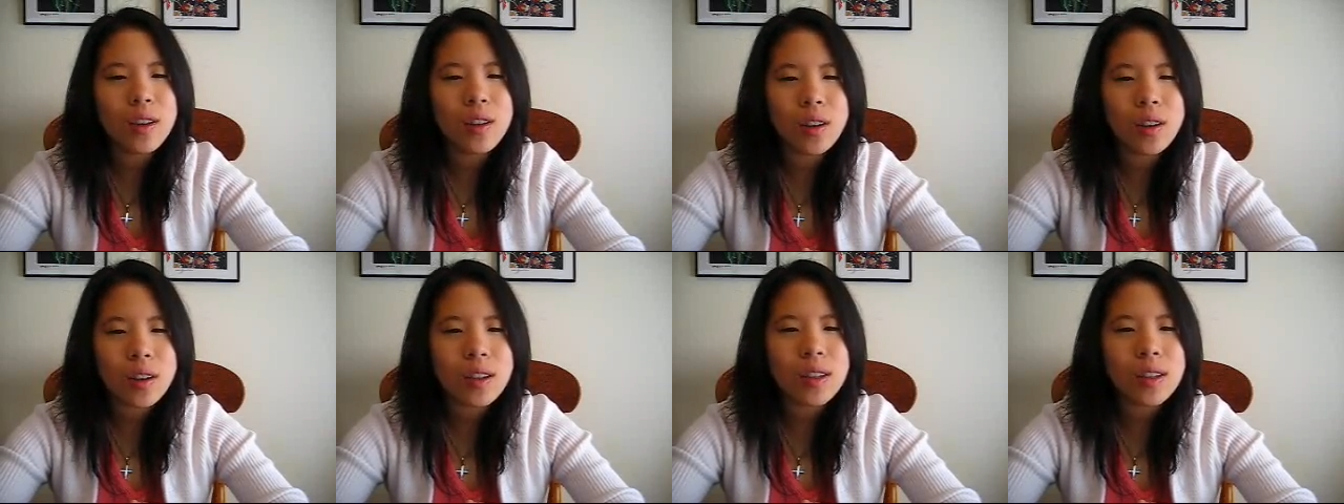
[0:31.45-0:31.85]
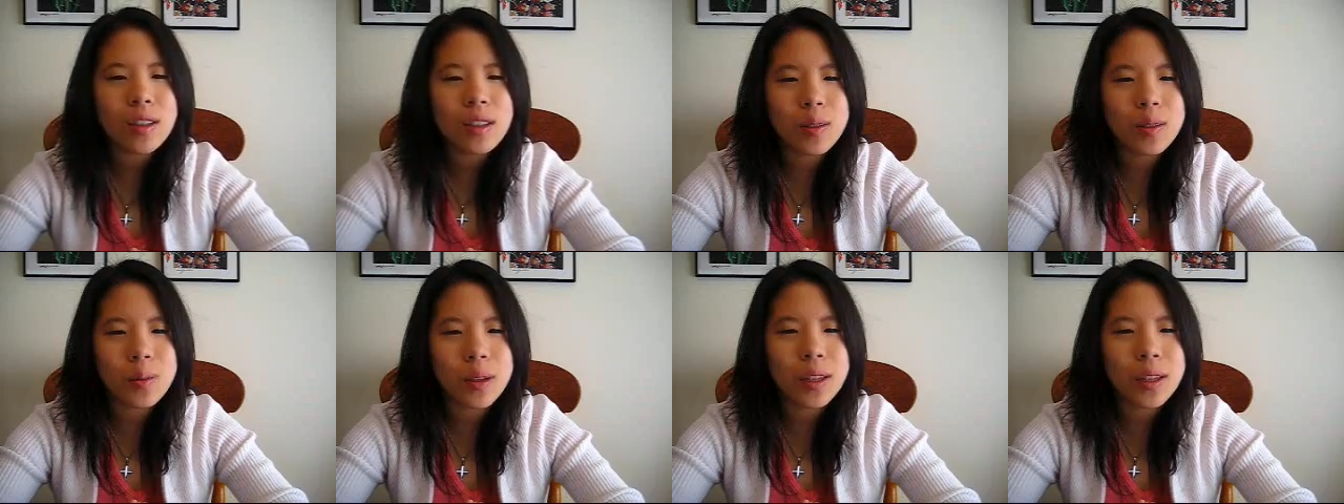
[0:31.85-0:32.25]
You're going
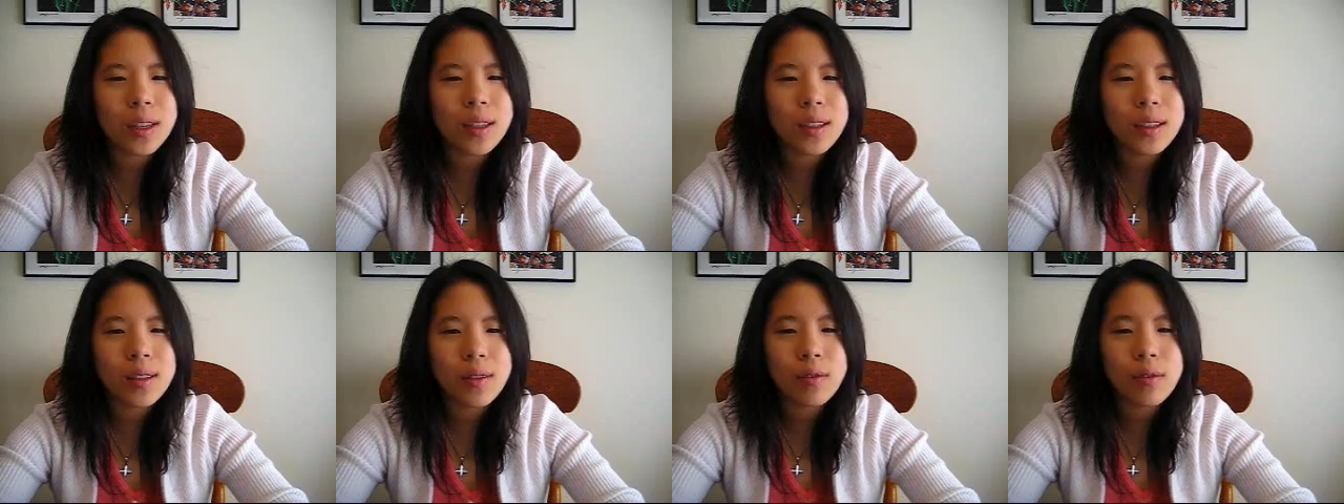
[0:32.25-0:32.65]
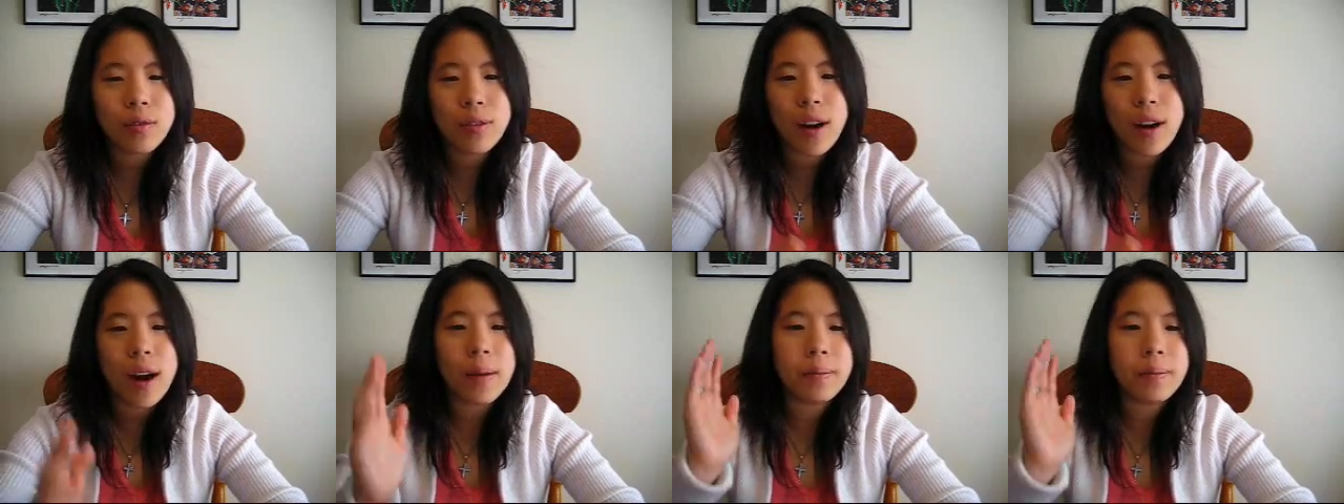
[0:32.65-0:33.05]
to read
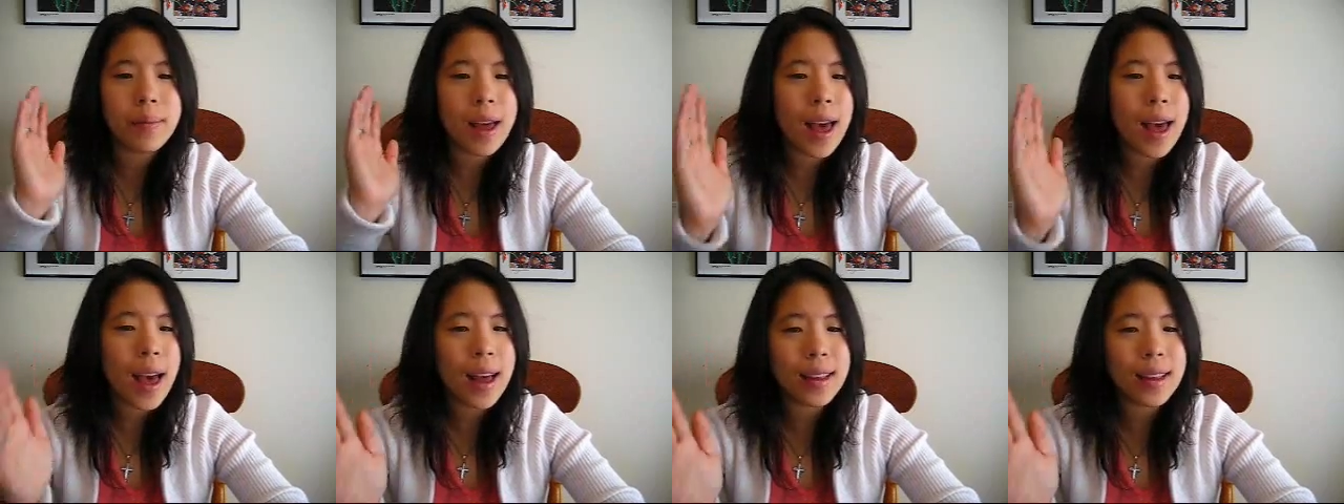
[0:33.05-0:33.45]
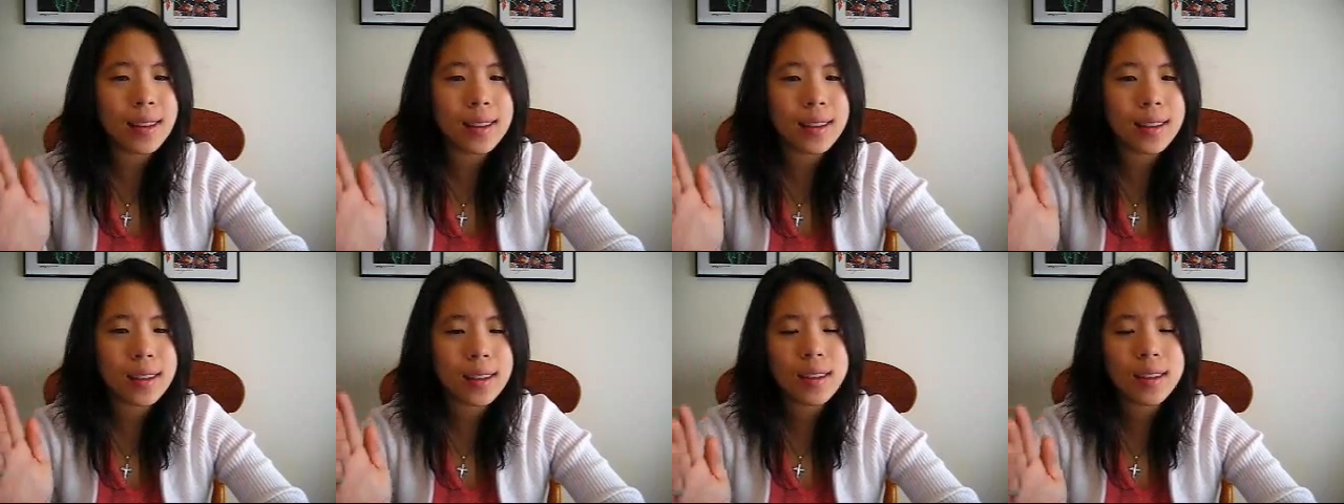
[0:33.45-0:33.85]
from
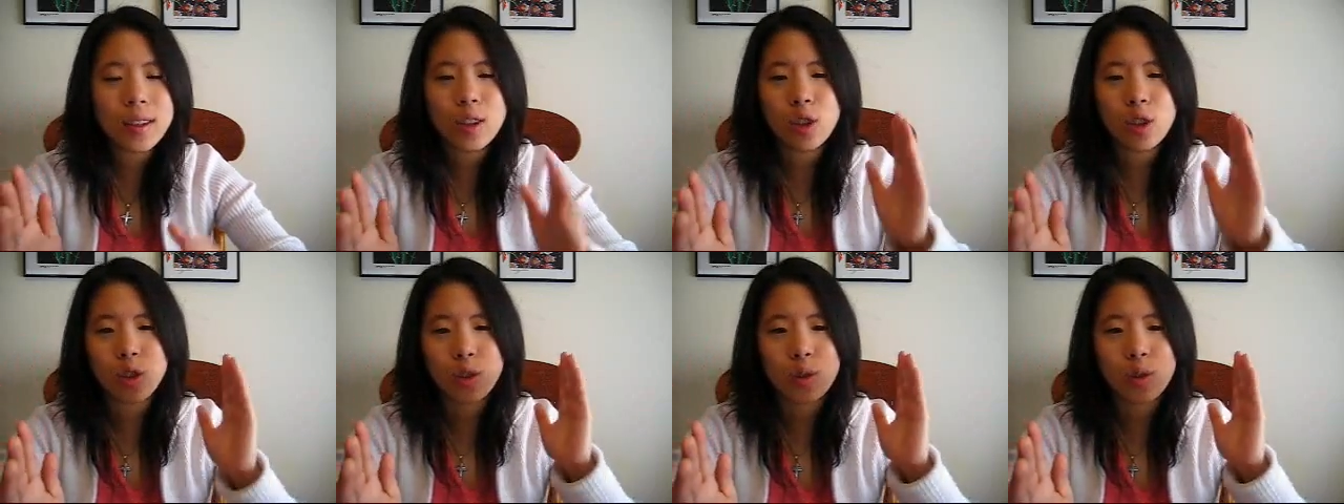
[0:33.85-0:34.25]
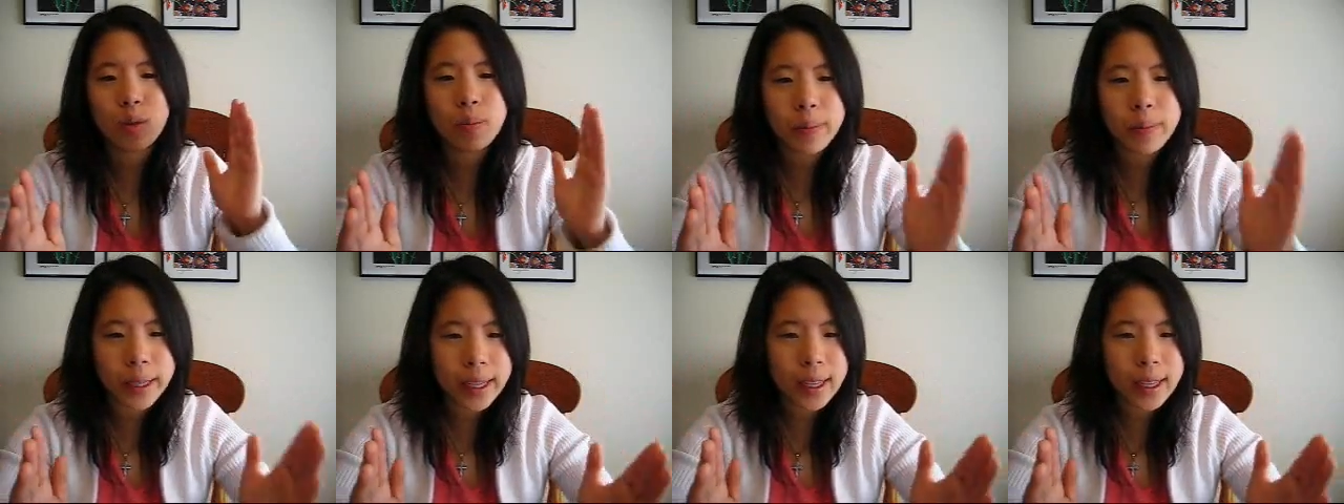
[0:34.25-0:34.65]
end
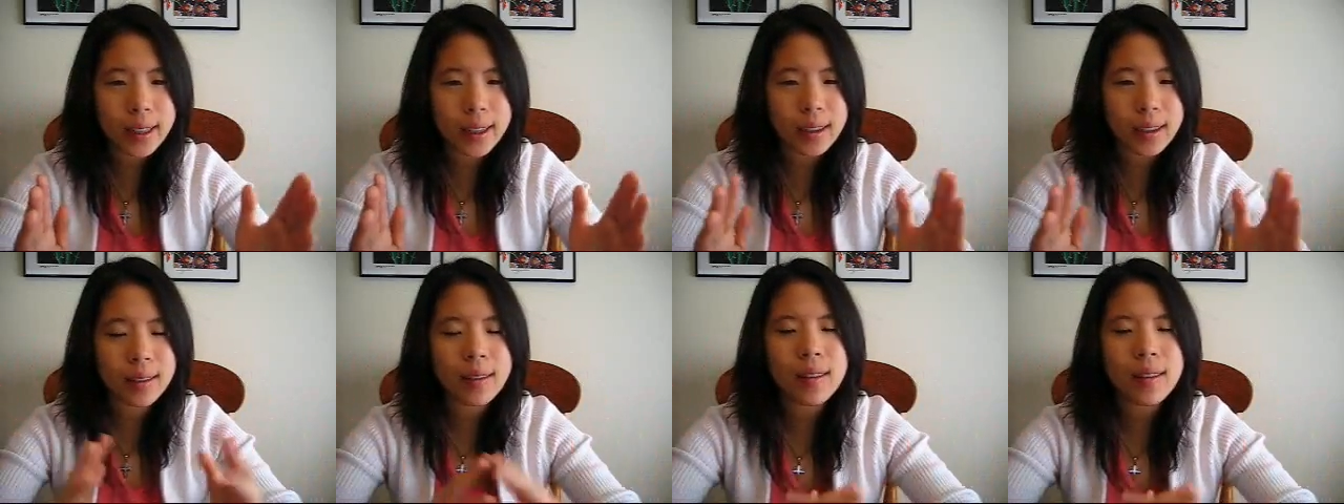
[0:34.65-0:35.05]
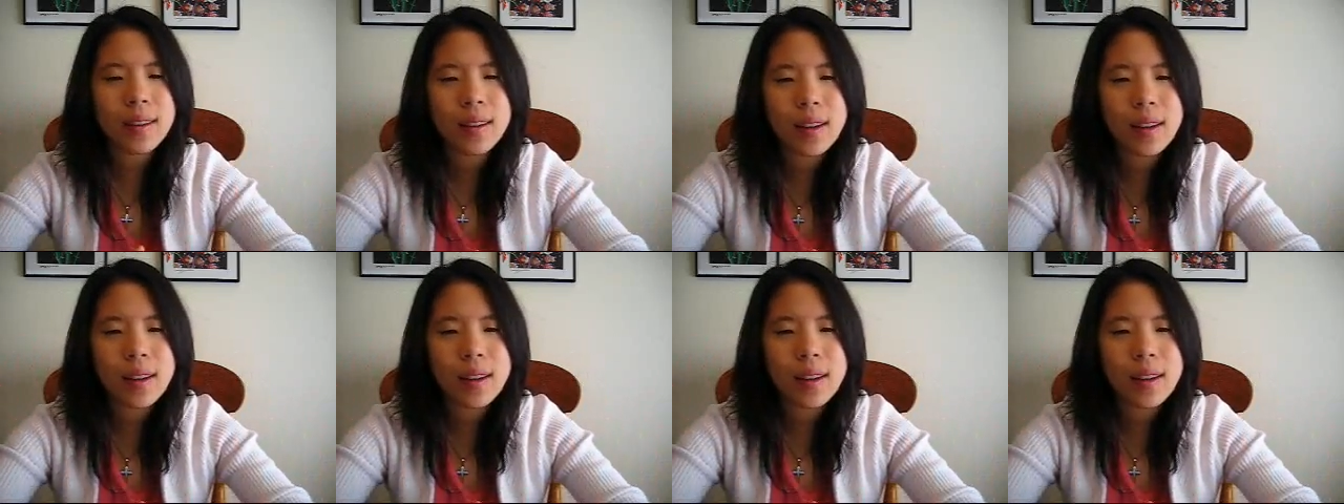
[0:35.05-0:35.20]
to beginning.